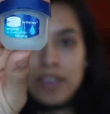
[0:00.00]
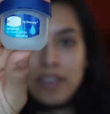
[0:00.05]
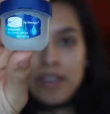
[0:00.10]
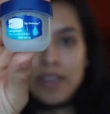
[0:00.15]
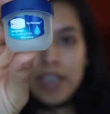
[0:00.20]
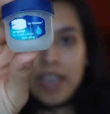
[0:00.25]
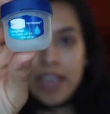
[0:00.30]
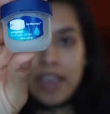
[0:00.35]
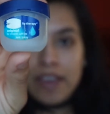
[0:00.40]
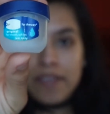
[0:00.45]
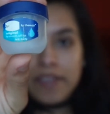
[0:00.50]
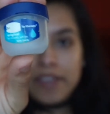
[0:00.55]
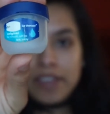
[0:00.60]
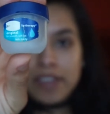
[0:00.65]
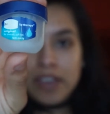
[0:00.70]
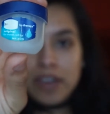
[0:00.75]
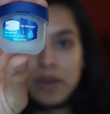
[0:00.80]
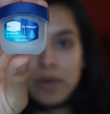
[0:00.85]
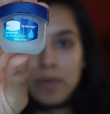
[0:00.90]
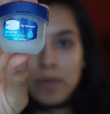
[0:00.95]
You can't even
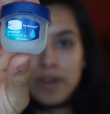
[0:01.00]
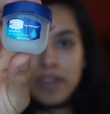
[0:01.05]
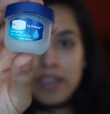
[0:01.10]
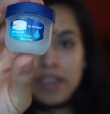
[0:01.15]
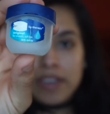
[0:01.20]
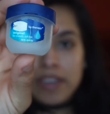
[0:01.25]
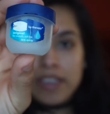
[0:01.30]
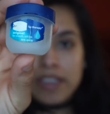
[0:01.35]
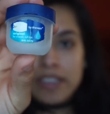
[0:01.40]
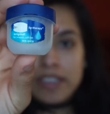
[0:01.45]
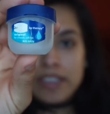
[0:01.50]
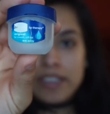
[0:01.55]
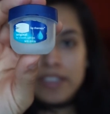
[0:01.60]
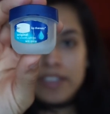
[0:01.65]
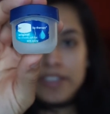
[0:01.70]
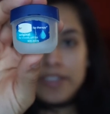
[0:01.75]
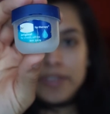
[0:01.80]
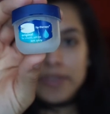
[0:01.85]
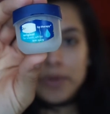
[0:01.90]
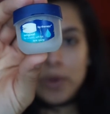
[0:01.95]
tell what it is. It's
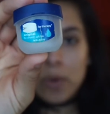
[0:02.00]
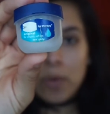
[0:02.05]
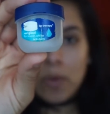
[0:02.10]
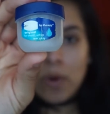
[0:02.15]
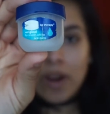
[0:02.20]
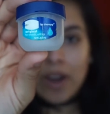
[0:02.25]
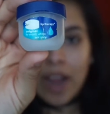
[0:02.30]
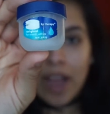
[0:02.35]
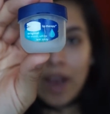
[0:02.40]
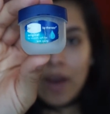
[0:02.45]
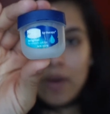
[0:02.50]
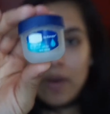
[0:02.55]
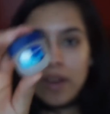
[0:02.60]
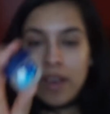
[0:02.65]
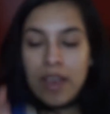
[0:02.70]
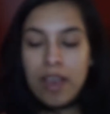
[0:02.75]
just so worn out.